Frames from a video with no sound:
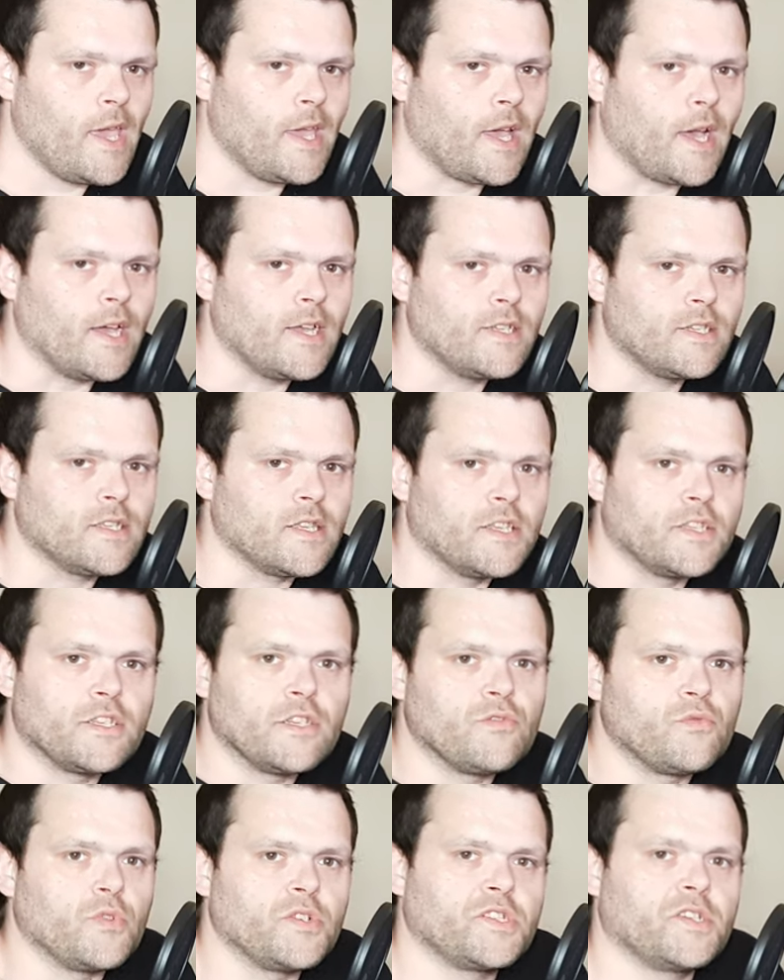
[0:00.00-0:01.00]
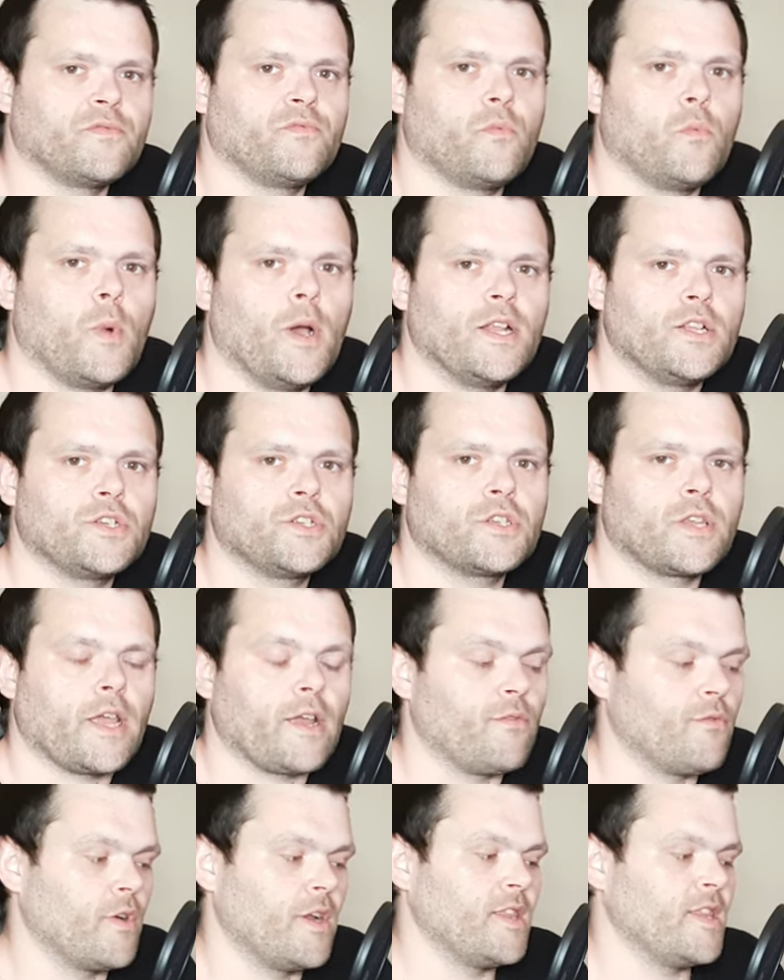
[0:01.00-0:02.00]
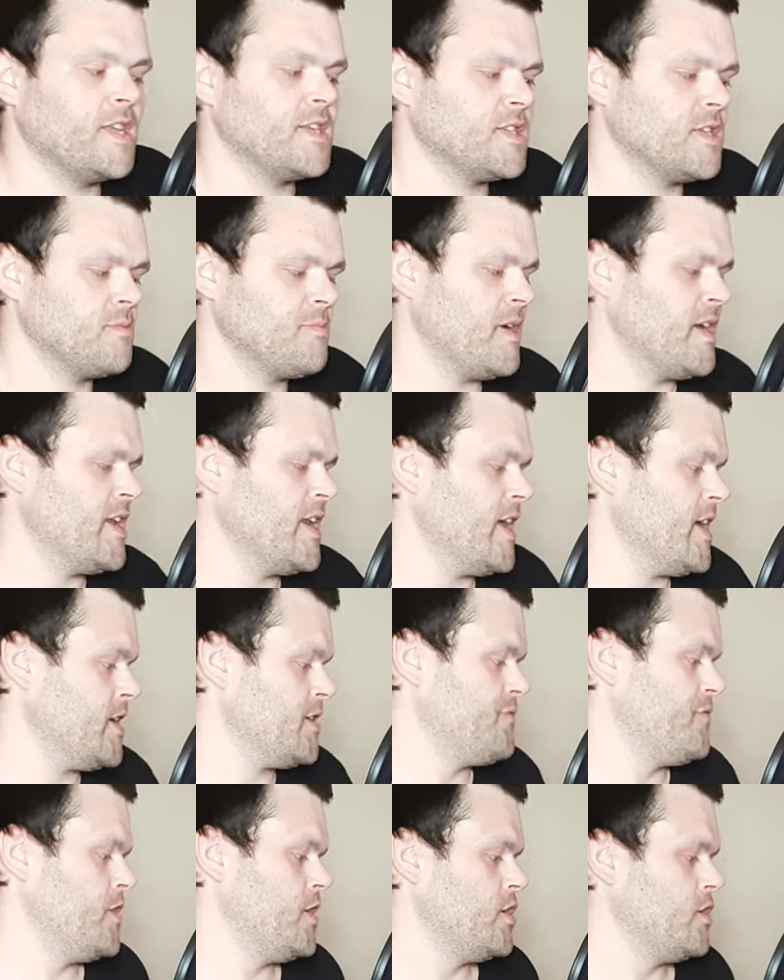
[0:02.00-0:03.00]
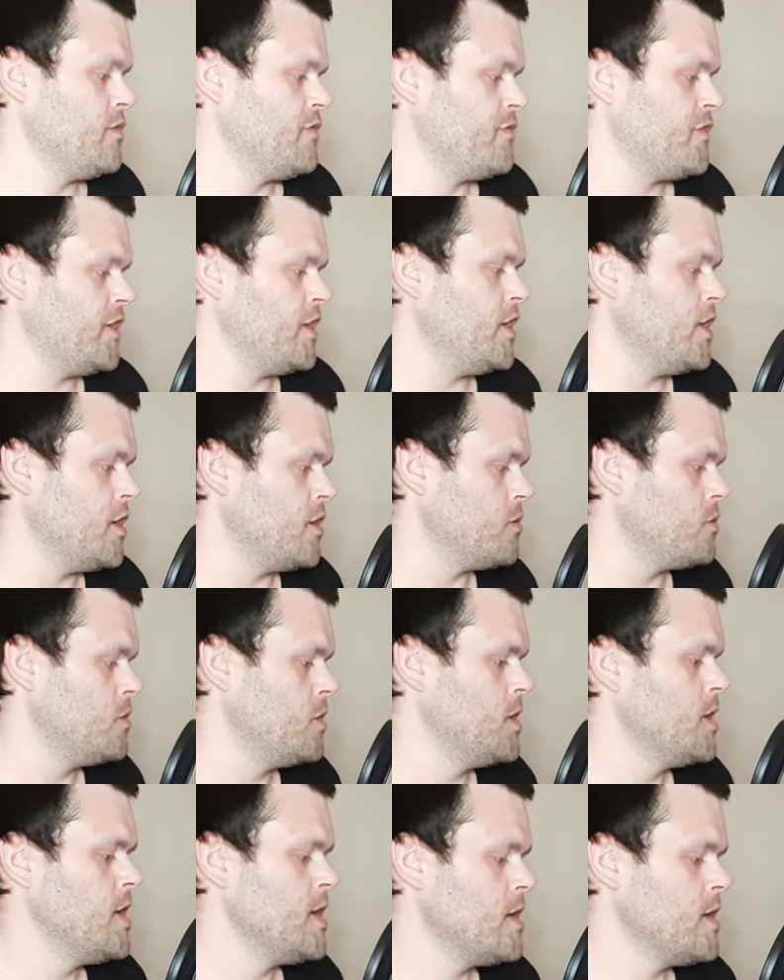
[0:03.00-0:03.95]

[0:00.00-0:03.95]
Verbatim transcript: Hey guys, this is Richard from WelshyTech. Right, this is my next video for you.